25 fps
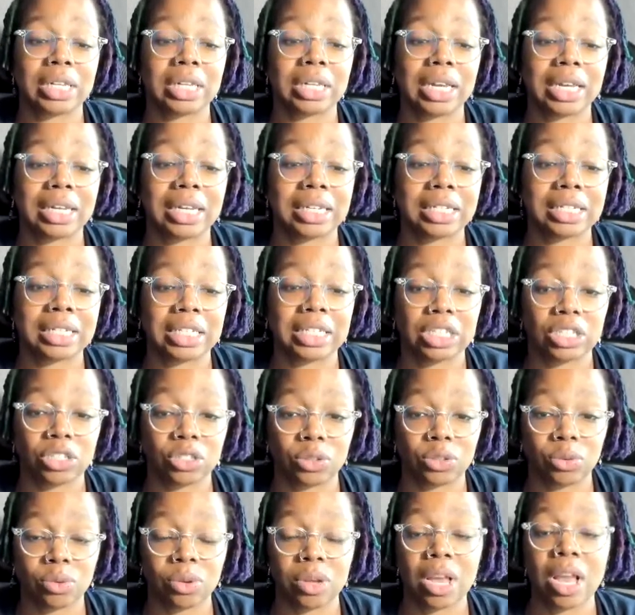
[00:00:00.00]
Kennedy
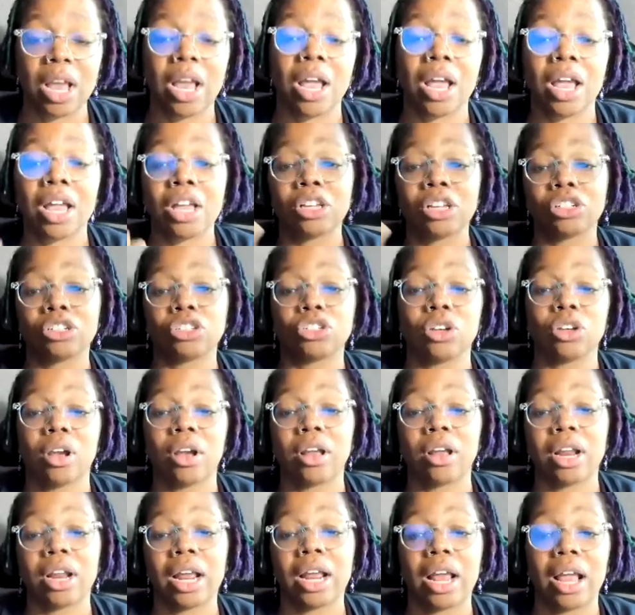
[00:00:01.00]
took the oath of
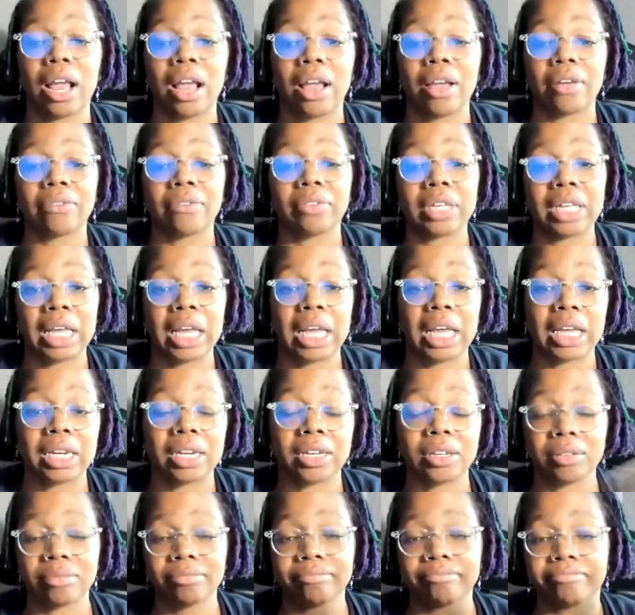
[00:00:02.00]
office to
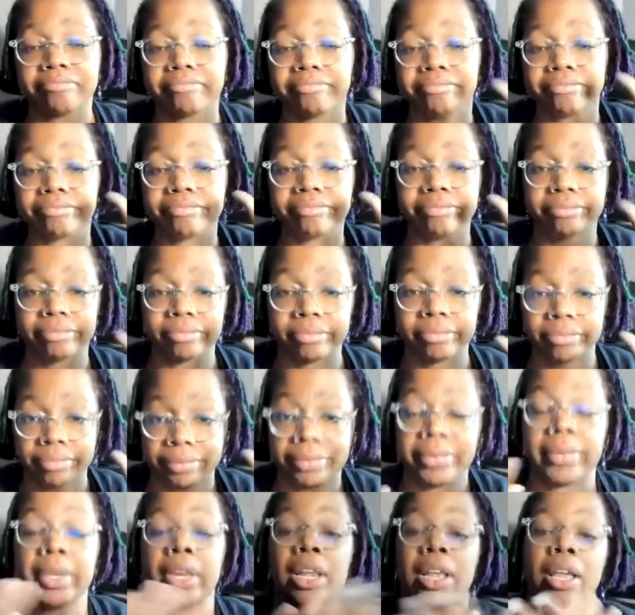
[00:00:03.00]
become our nation's
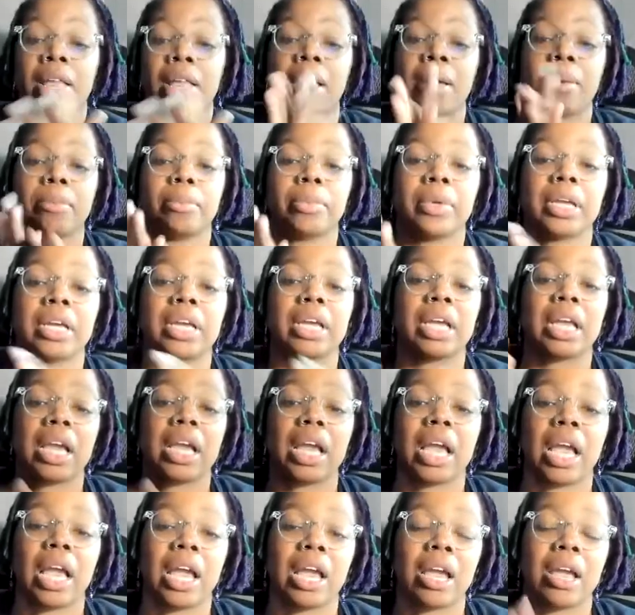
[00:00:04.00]
35th president.